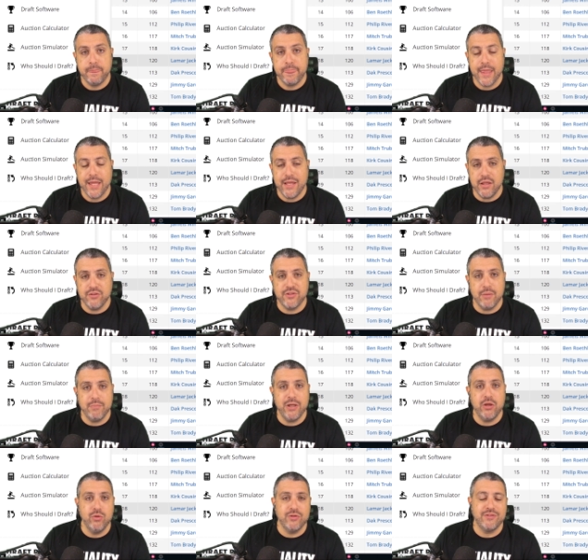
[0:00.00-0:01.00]
He is
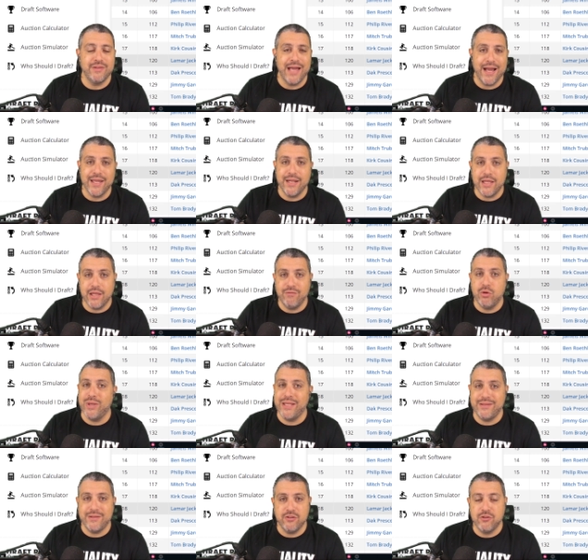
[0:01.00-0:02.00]
somebody who is not going to give you
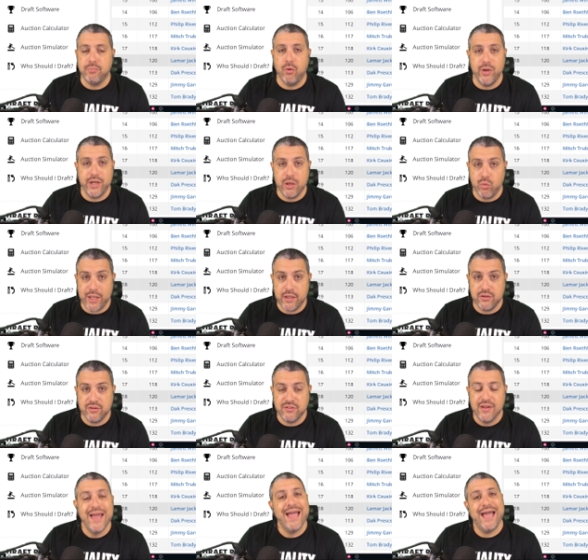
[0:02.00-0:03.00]
any disappointing
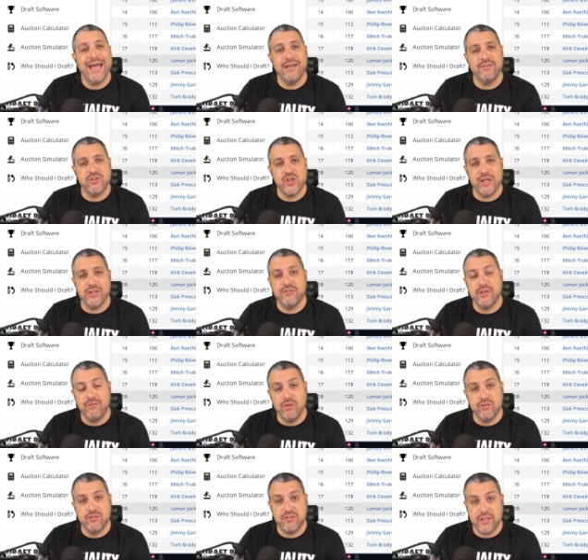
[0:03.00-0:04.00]
weeks and has a chance to give
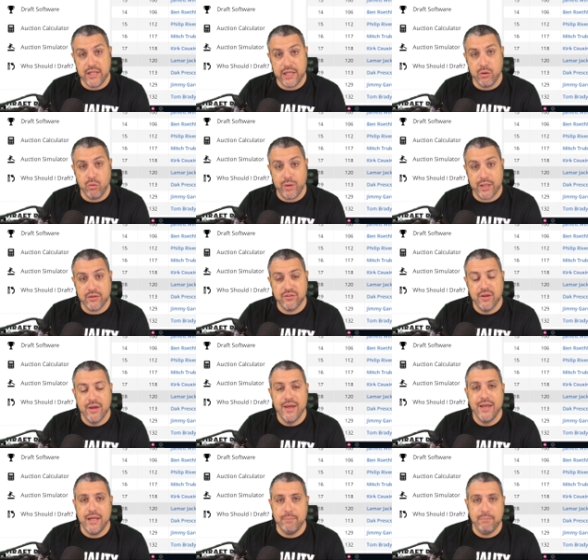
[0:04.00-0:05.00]
you ceiling weeks.
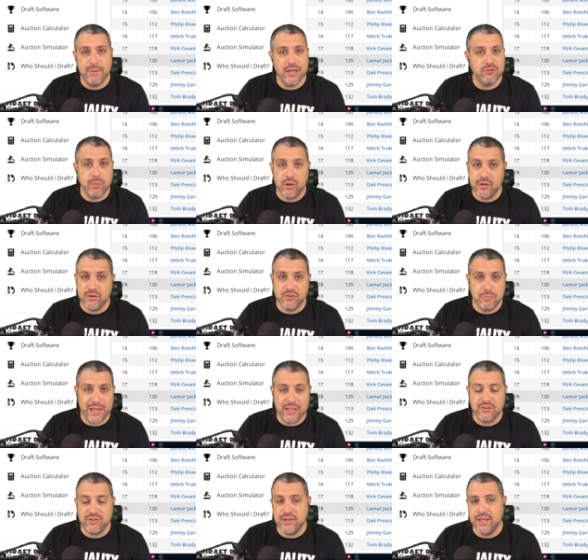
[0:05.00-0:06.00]
In best ball, he's
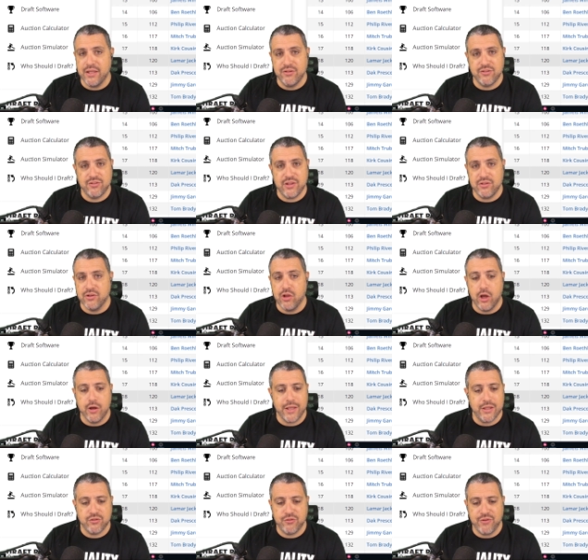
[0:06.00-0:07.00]
amazing. In season long,
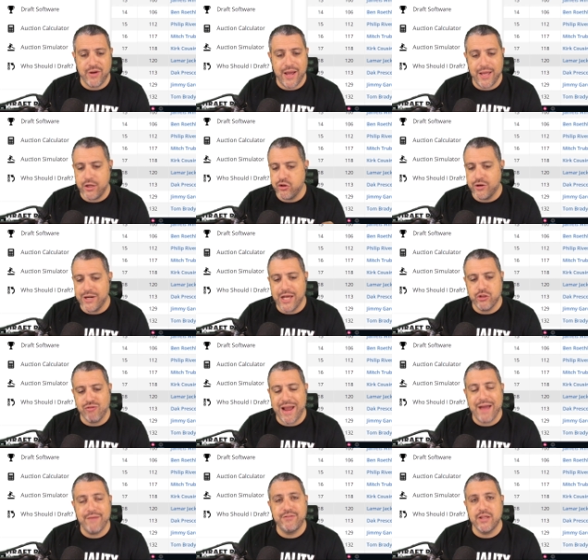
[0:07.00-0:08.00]
he's fine, and you're not
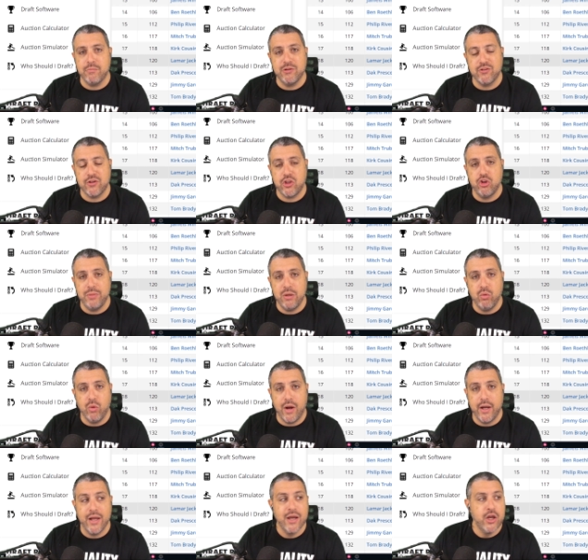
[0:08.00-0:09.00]
drafting him as a
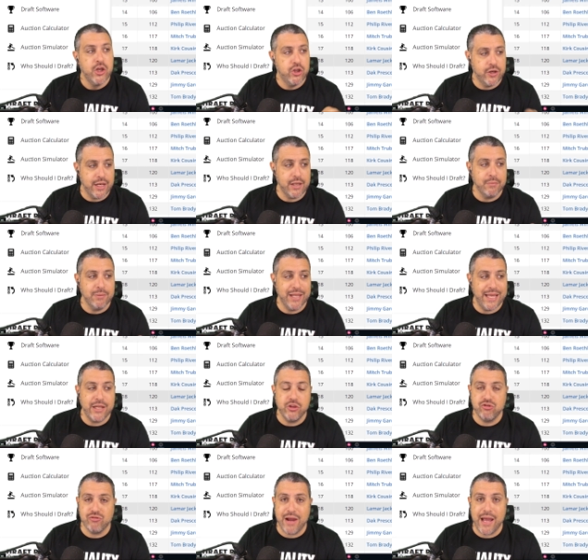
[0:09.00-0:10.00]
QB1. You're getting him late
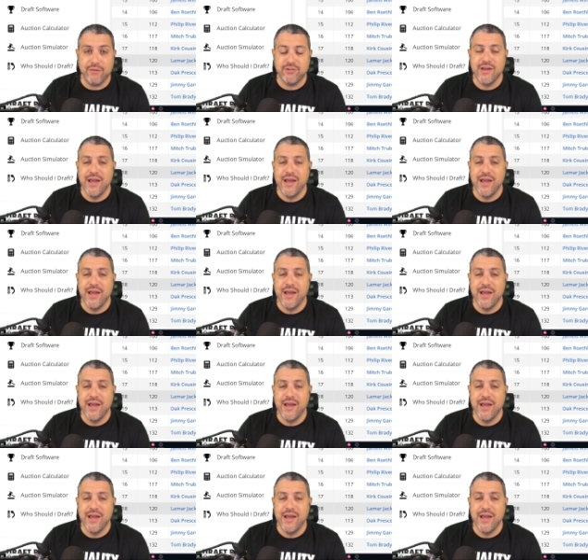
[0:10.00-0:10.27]
in drafts.